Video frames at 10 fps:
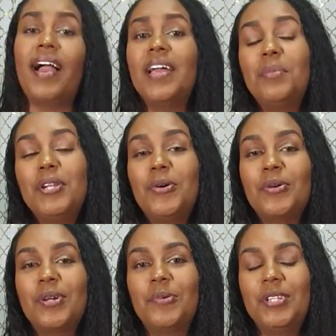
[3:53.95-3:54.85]
I am
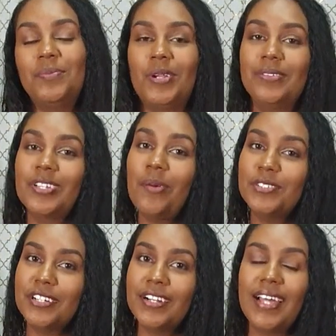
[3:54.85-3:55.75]
alone now with the blouse
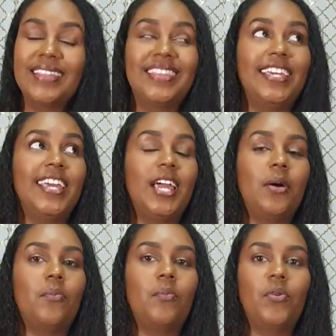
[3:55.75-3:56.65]
option, and they
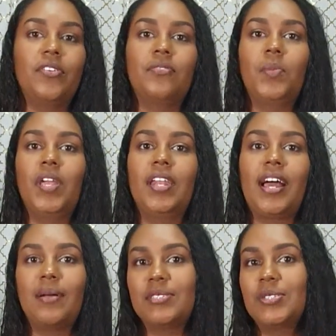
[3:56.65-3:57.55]
both made
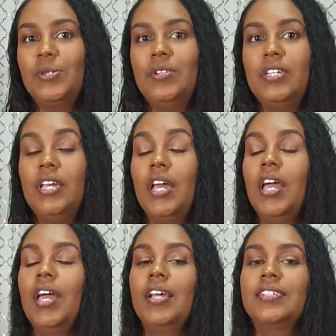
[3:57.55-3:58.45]
absolutely
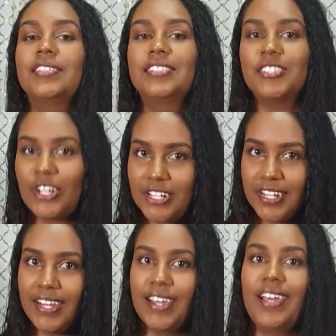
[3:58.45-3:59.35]

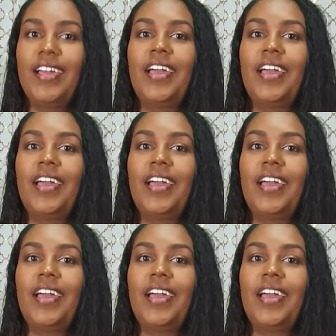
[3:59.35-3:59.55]
stunning